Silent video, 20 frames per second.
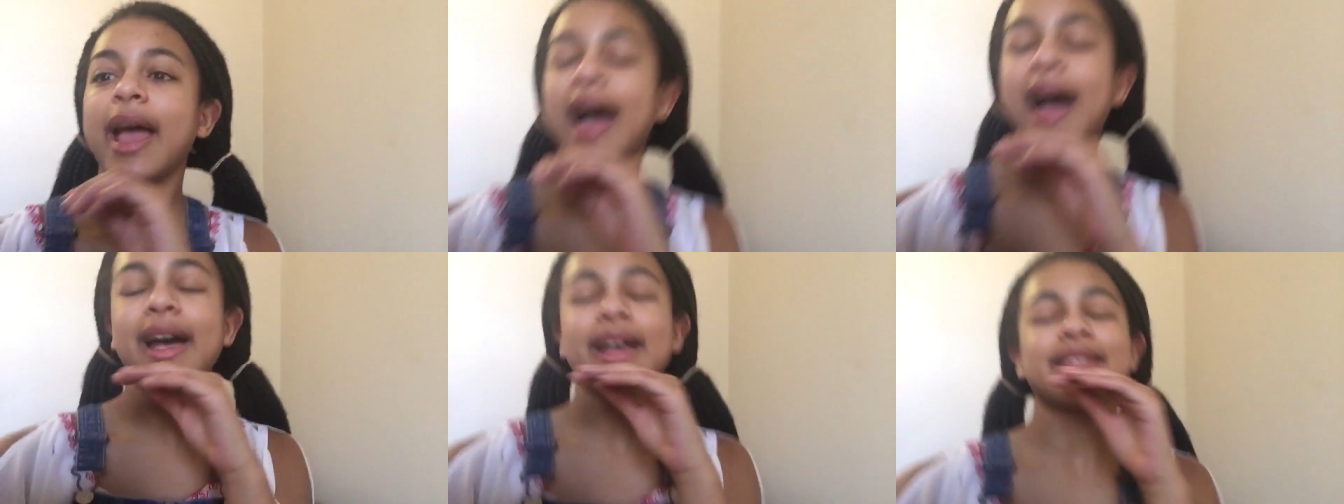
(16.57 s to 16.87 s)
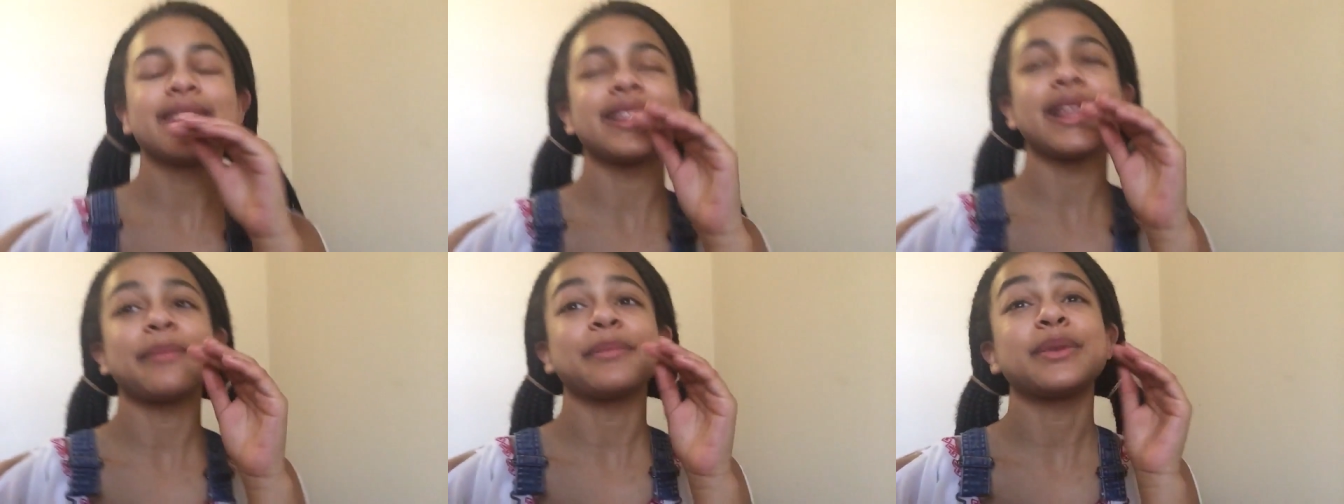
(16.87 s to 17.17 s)
I
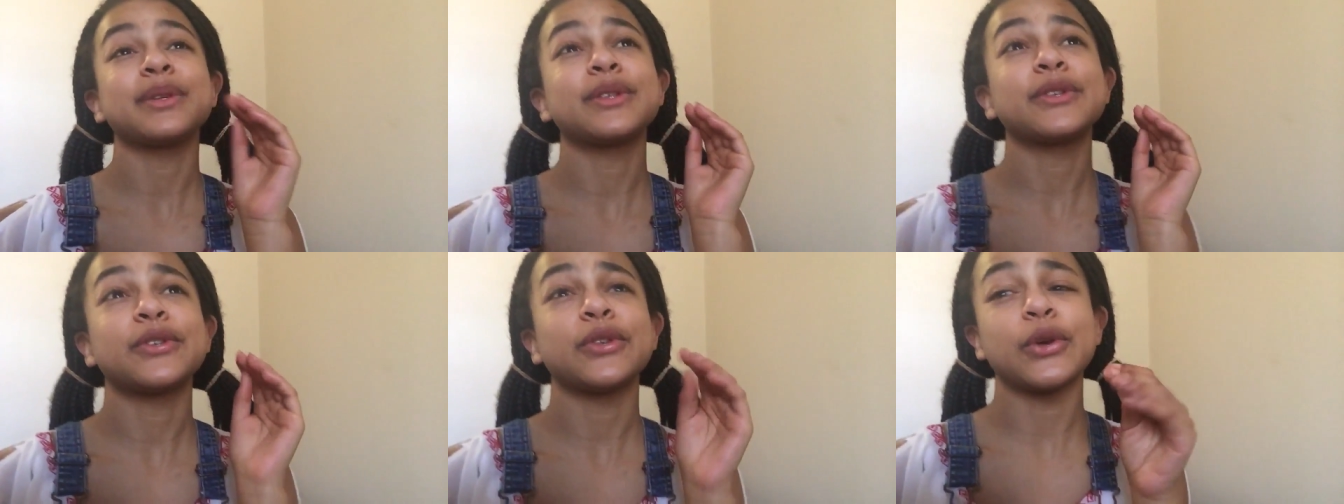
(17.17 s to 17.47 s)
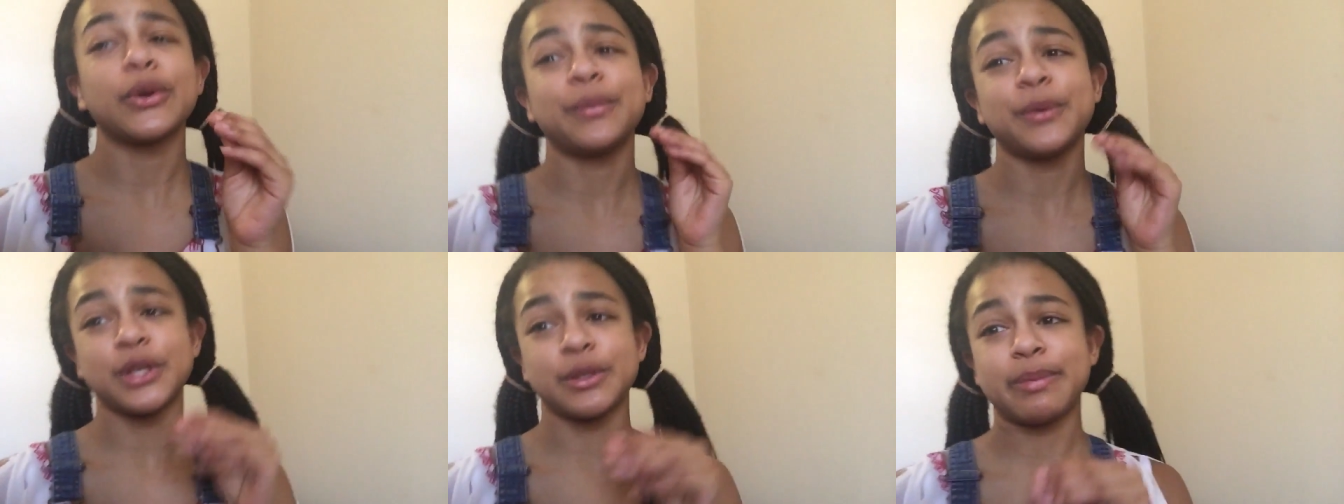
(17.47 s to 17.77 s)
slept
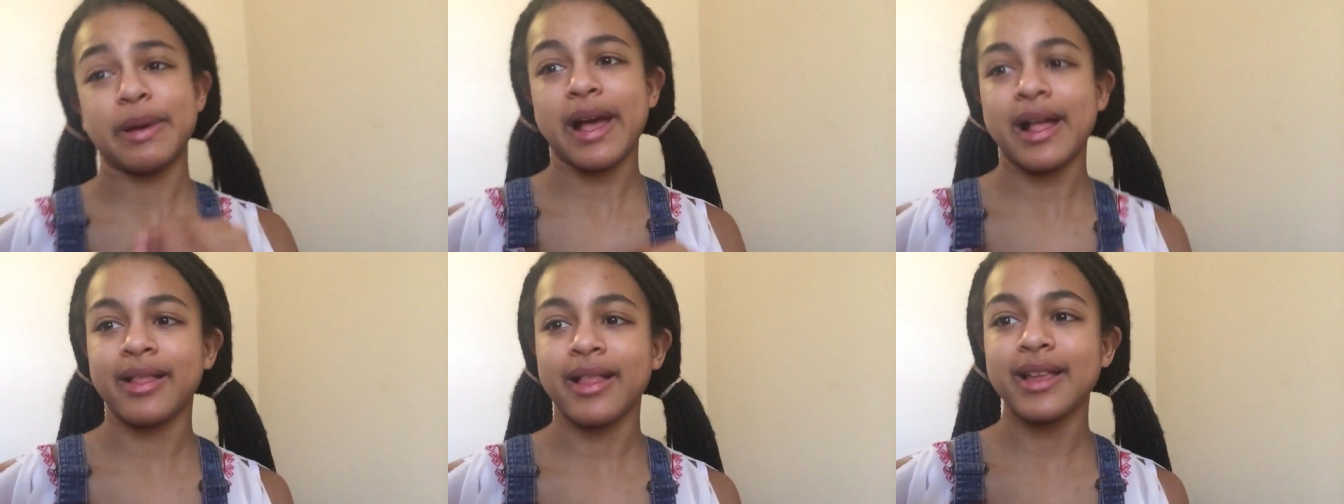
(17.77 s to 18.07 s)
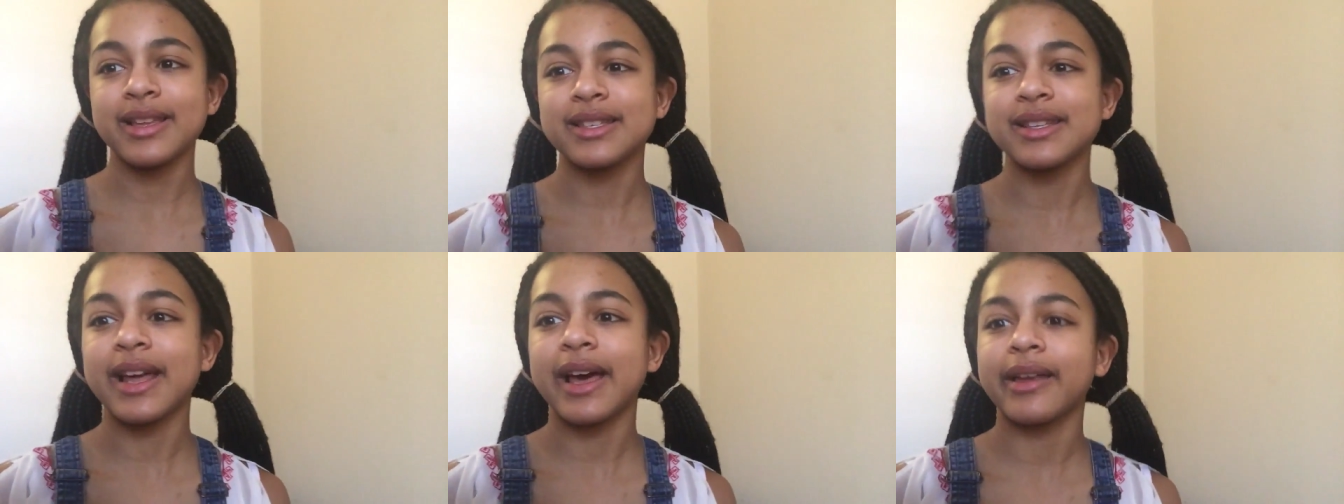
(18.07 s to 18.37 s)
so much better
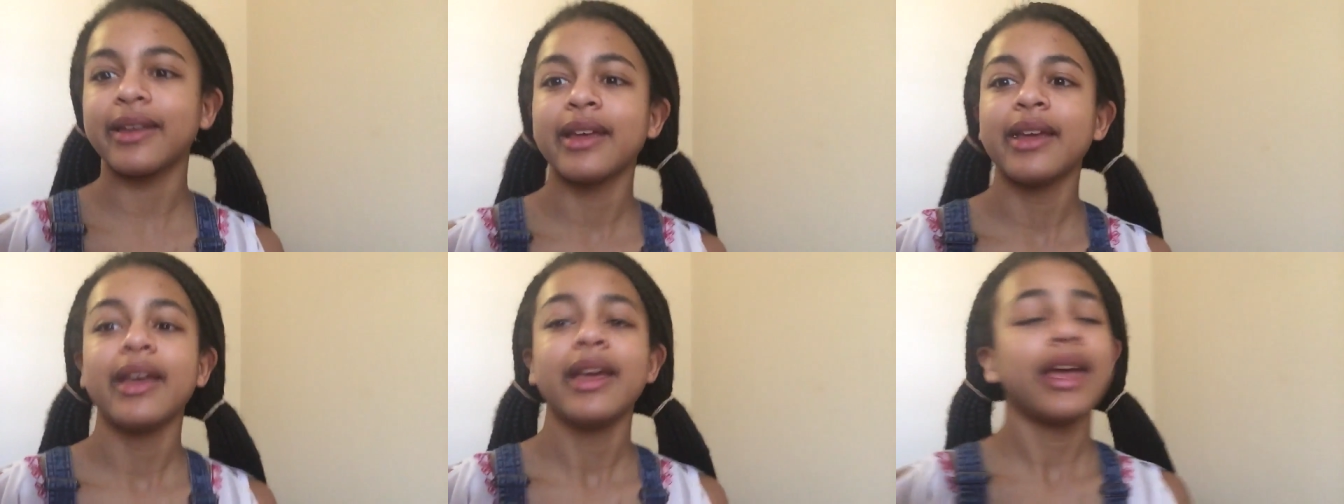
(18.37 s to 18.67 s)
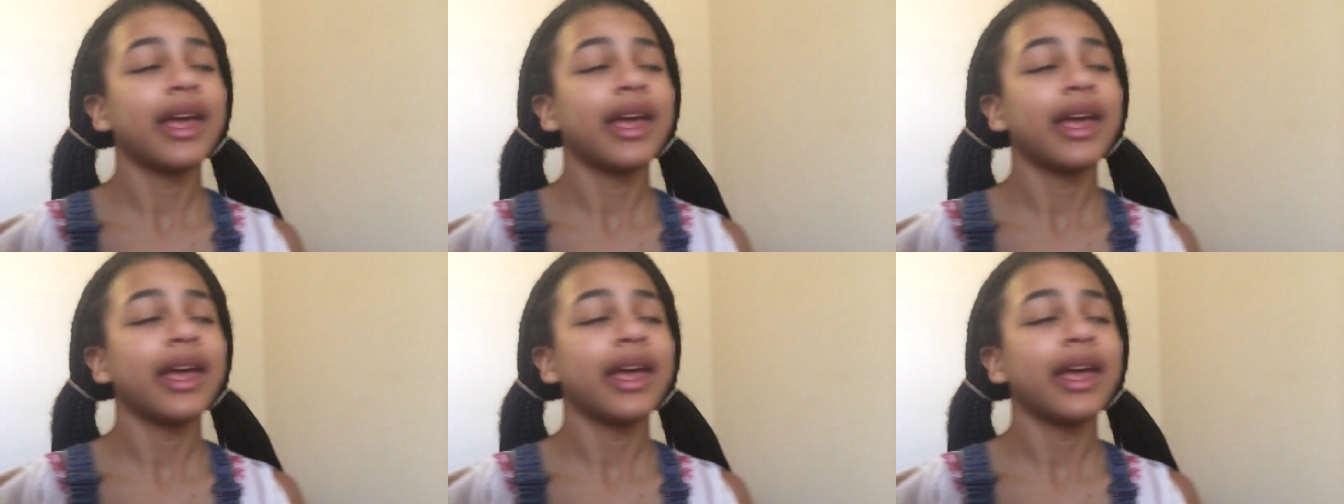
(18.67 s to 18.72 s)
last night.